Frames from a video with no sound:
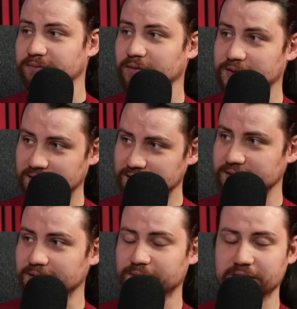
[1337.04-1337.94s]

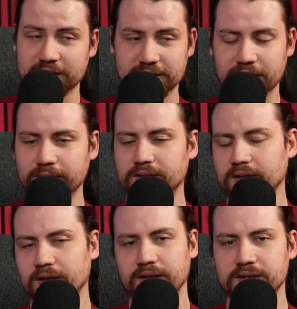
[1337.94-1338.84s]
Fantastic. I
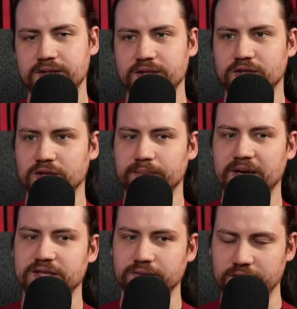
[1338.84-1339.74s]
mean, this is going to
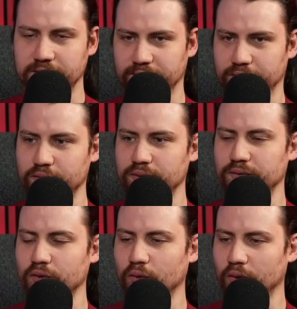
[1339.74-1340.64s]
massively
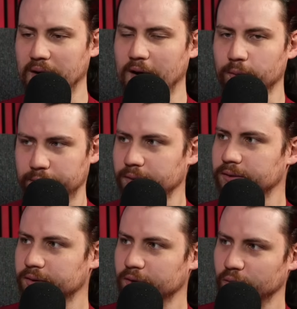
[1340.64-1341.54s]
improve your
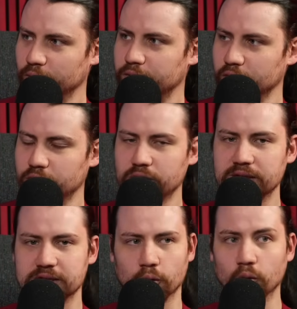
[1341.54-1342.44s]
output with your
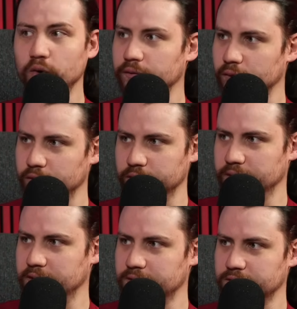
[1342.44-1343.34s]
units, all of your
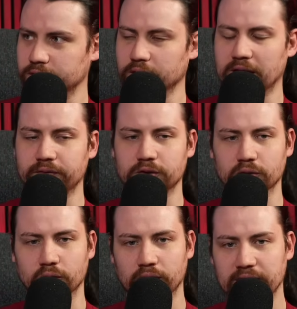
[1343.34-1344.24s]
units.
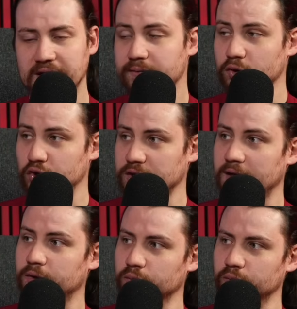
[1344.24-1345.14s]
Having even your
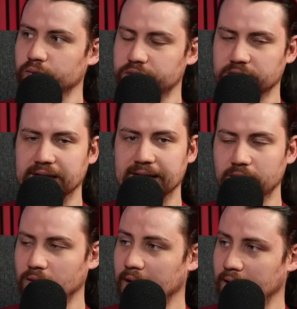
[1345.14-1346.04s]
jackals are going to
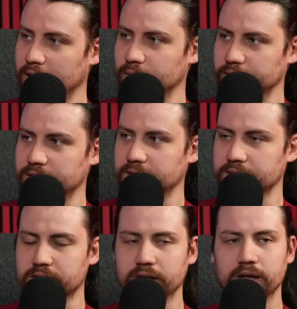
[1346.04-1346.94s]
hit a lot harder with
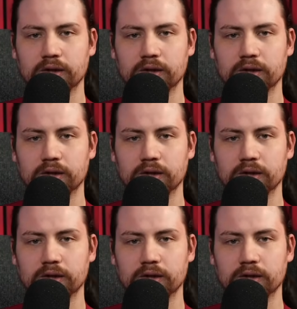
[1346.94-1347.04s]
this.